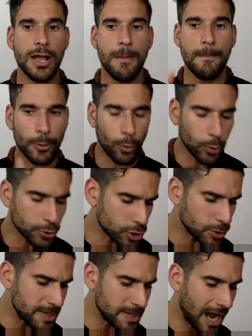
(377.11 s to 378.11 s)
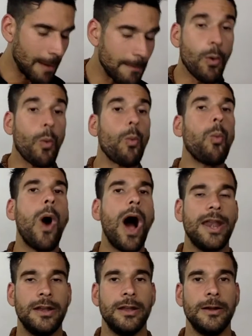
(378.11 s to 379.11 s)
but also to become
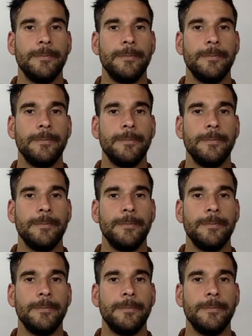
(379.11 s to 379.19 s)
one